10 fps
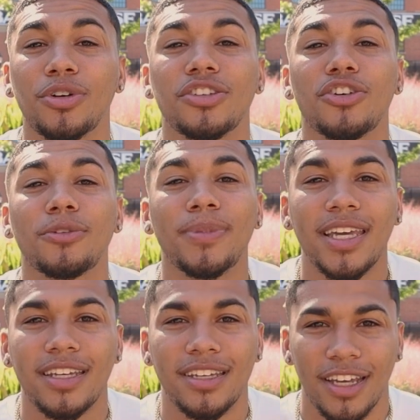would have took
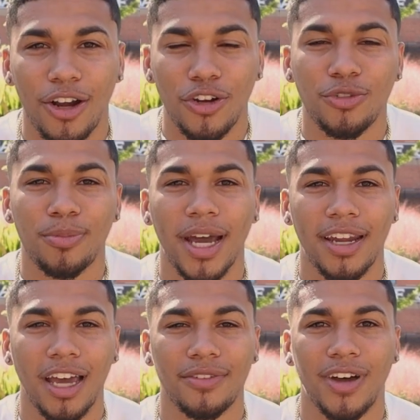me years with my
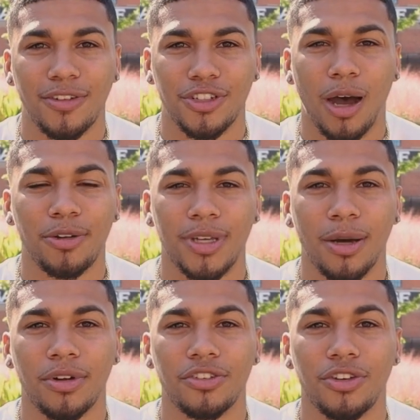nine to five job to be
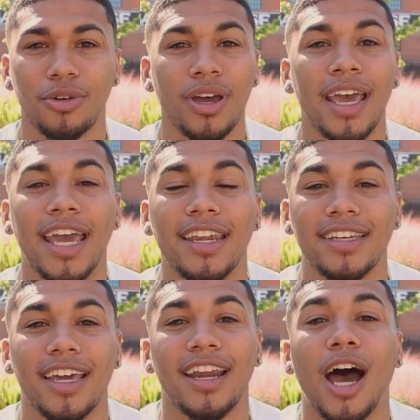able to do. And
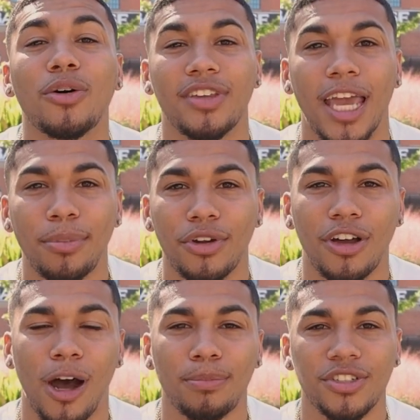again, I was able to
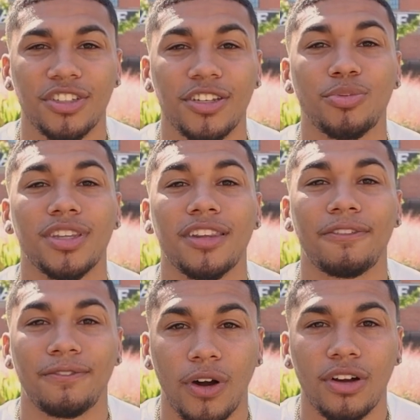accomplish this within the
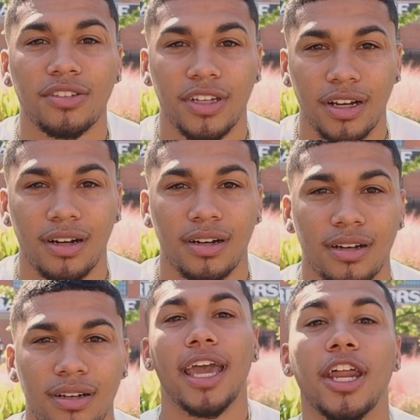first year.
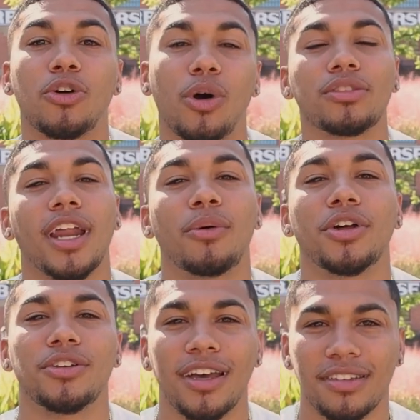And a quote that I
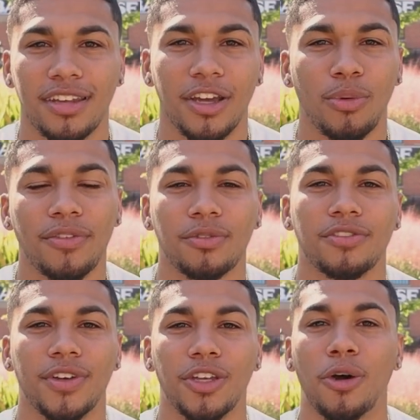want you guys to take away from
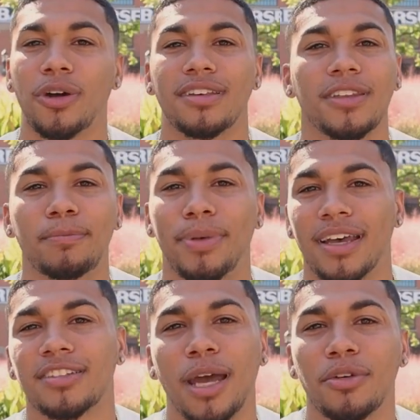this video is the
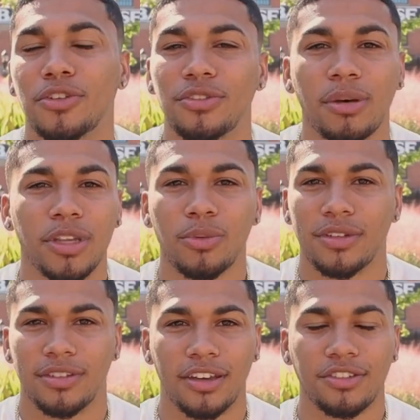best time to do something
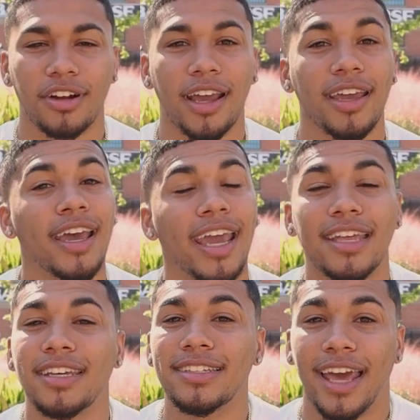was yesterday
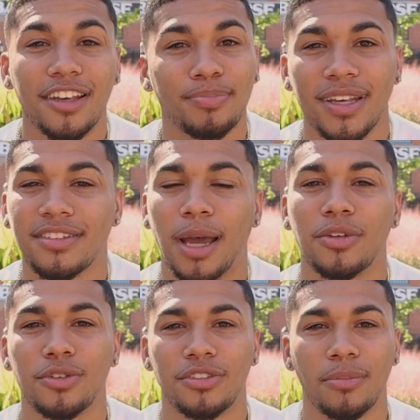and the next best time
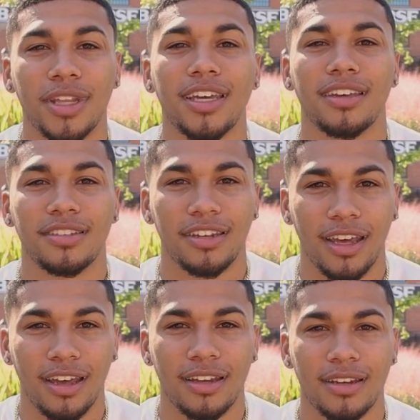to do something is
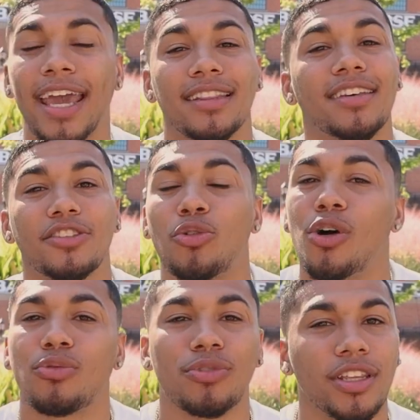today. And this
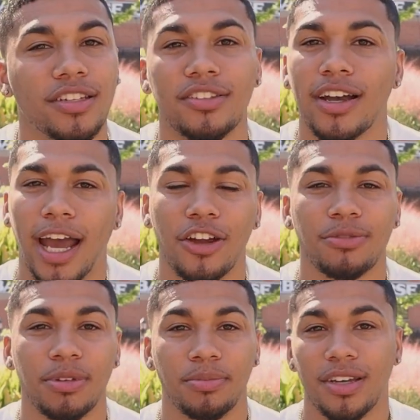quote really stuck out
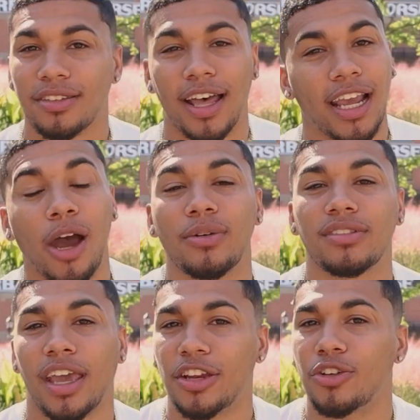to me because like I was
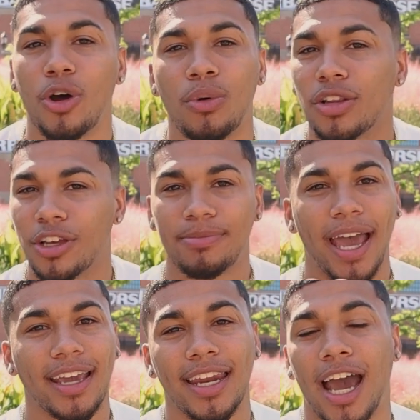saying, you don't wanna look
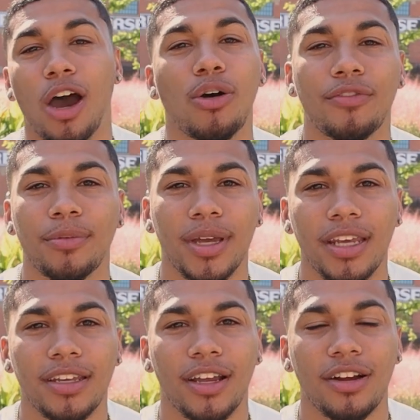back in however
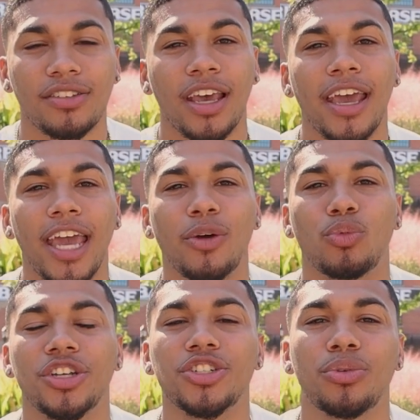many years and
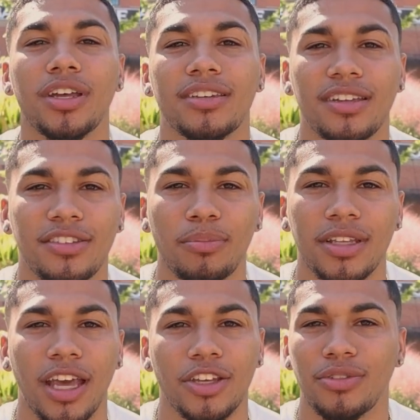wish you would've did
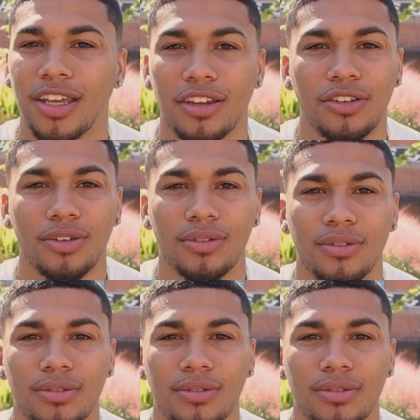something that you didn't do.